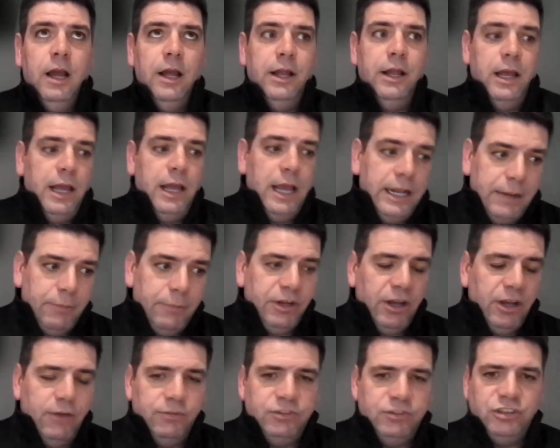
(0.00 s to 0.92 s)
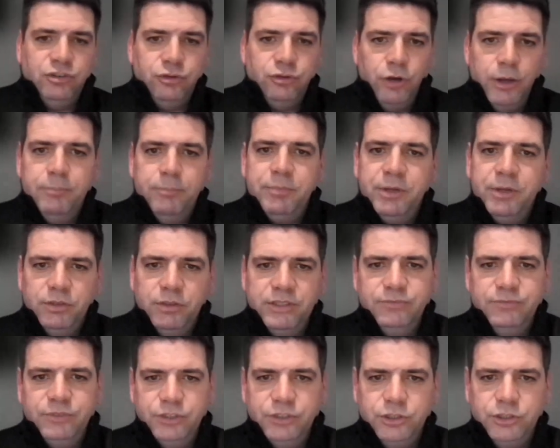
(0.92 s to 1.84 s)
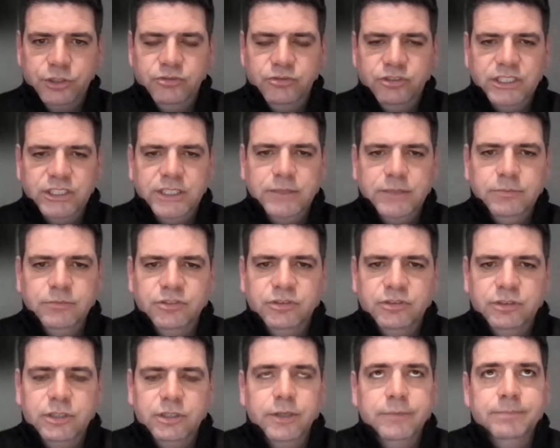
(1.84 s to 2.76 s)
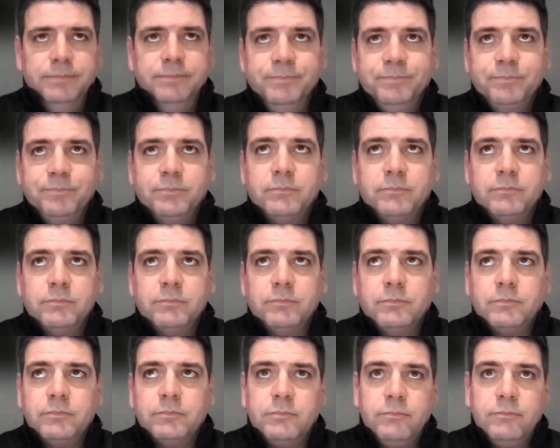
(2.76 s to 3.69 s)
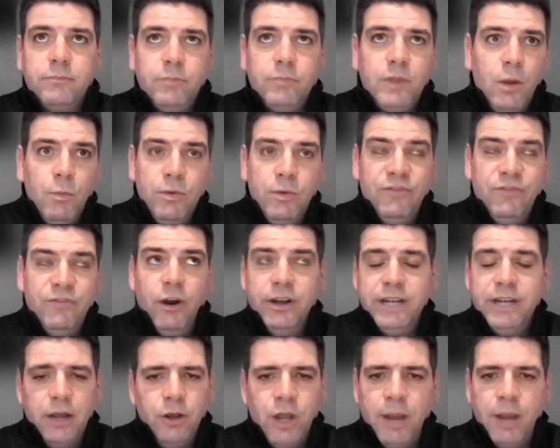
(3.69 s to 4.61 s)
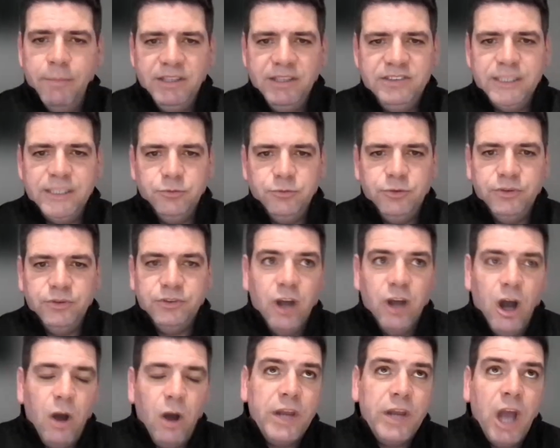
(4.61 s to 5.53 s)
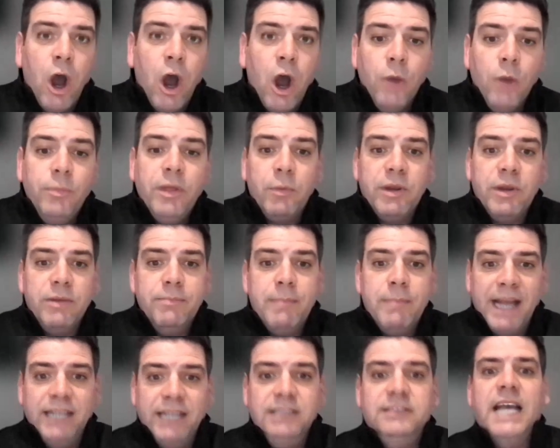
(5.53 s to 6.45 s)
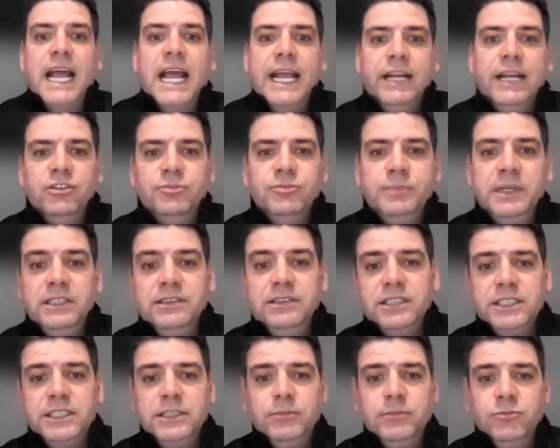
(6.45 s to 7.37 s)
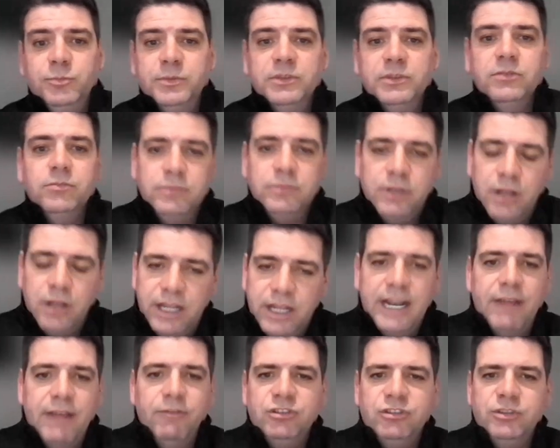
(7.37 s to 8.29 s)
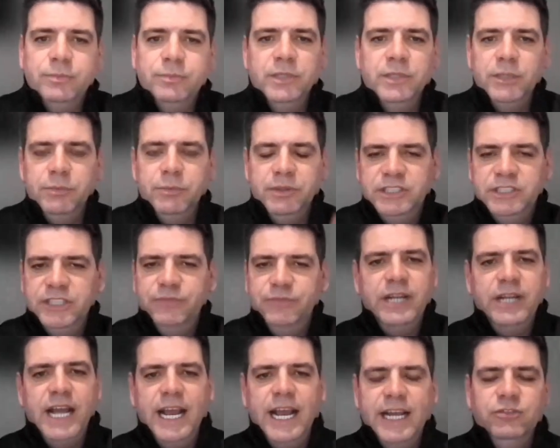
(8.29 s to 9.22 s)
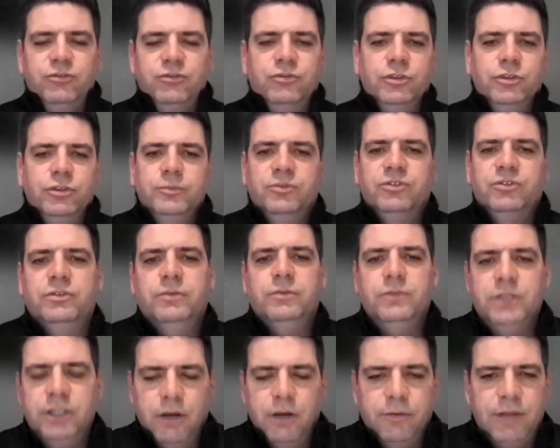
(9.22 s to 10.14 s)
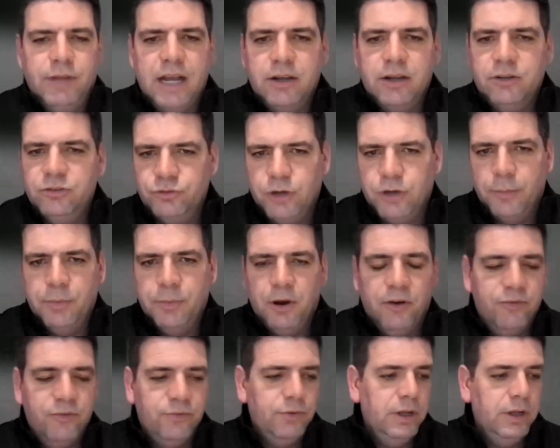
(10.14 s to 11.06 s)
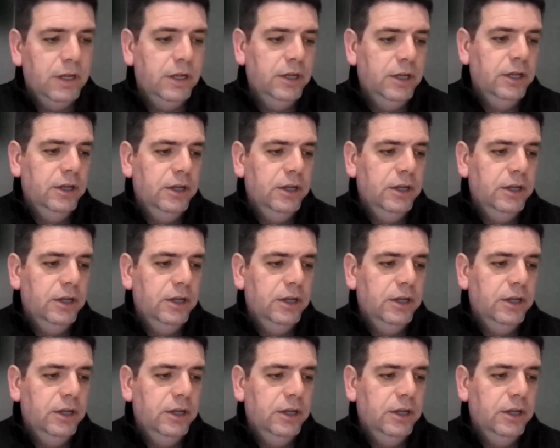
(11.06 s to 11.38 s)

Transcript: And then we obviously try and build in for new teams. We find out how many teams we've got. We hope that we maintain as many teams, but inevitably with different age groups, you know, that can drop off.